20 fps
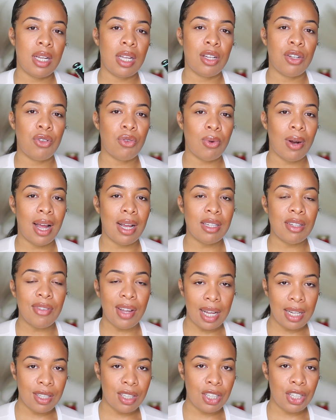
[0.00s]
it dries
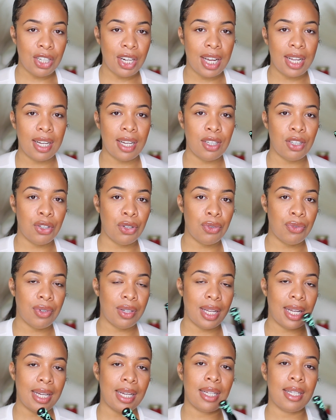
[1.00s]
faster, and I do
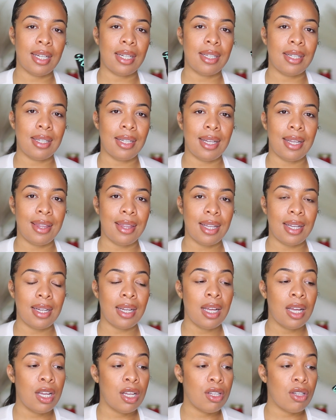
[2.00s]
feel like it does
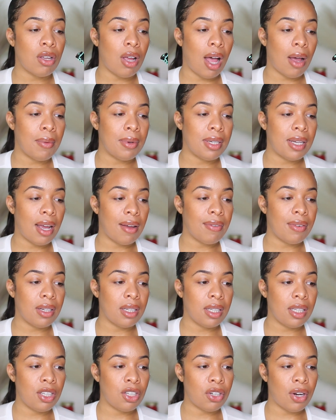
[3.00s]
lengthen. So I would
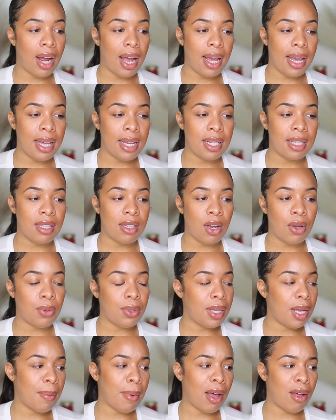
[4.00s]
definitely try it. It's
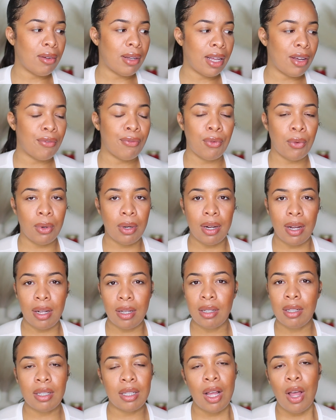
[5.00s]
only about like
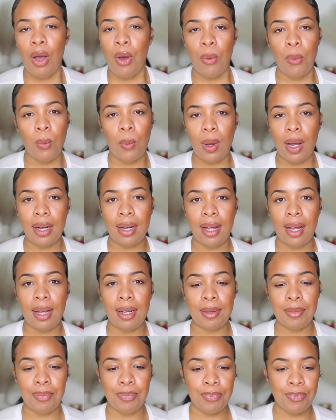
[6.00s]
$4. Why
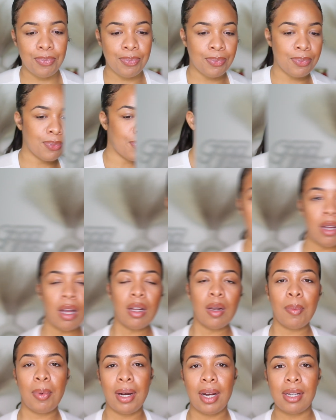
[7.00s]
not? Those are
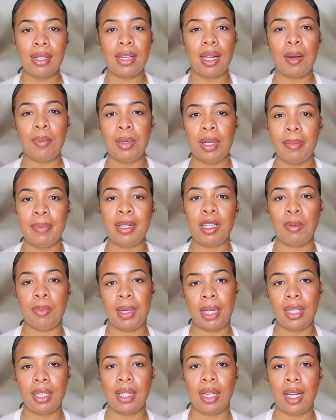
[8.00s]
all the products that I pretty much
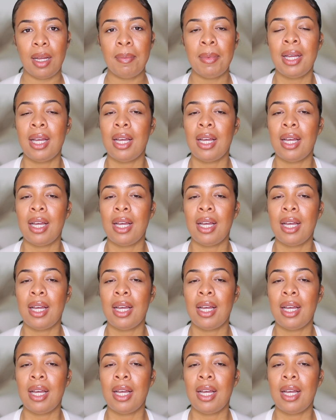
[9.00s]
picked up.